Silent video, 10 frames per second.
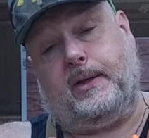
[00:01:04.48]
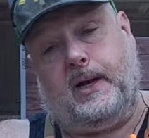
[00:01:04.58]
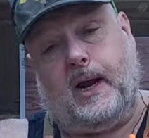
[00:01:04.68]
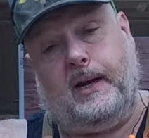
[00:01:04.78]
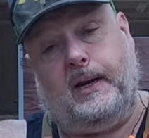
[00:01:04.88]

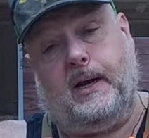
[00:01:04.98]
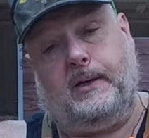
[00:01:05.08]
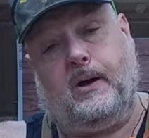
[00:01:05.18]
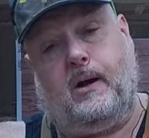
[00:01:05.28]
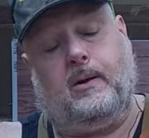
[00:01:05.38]

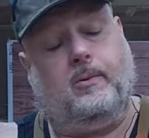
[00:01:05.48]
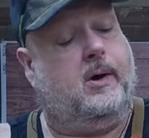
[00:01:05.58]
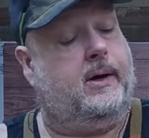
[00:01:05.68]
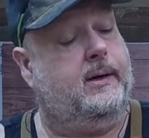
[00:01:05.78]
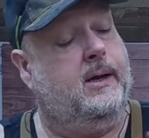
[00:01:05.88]
$99
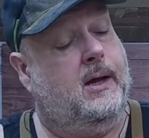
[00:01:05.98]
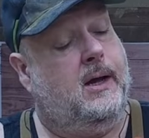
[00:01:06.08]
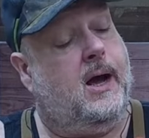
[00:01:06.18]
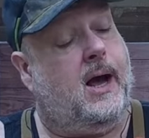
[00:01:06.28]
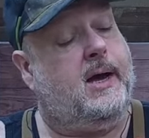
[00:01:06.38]
one.
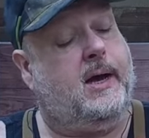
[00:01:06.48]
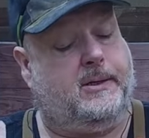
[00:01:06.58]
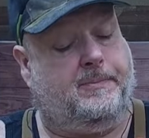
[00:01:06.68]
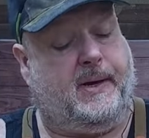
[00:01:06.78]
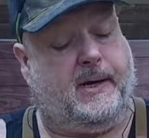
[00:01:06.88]
I got to
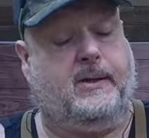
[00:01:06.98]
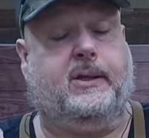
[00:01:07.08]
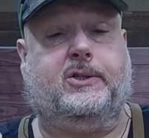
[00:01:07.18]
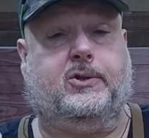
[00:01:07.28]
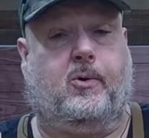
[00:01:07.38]
pick
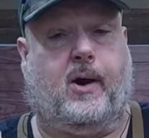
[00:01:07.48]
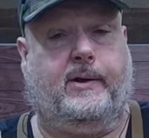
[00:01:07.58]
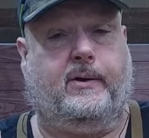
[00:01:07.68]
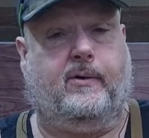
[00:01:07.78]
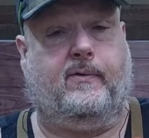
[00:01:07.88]
this
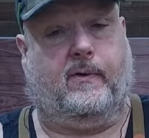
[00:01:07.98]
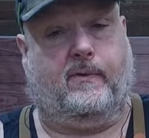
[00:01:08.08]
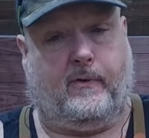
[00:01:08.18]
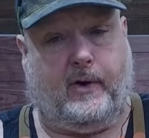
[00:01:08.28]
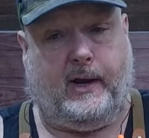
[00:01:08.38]
grinder for
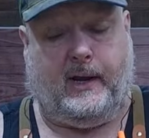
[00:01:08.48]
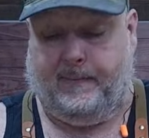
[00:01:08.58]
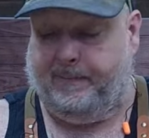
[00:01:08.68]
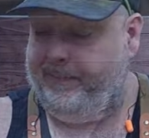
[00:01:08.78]
free.